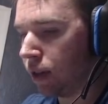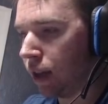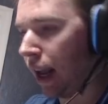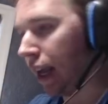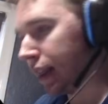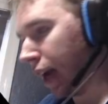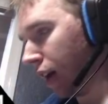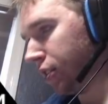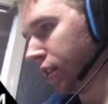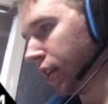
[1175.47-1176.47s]
then
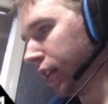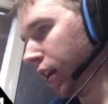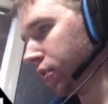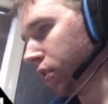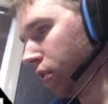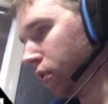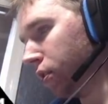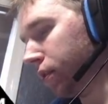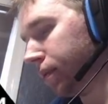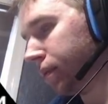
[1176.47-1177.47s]
8,000 to 10,000
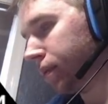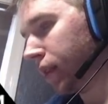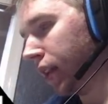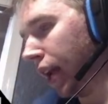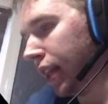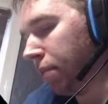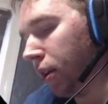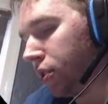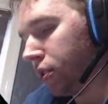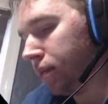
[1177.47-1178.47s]
gold. Not that
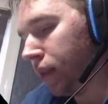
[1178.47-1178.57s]
much.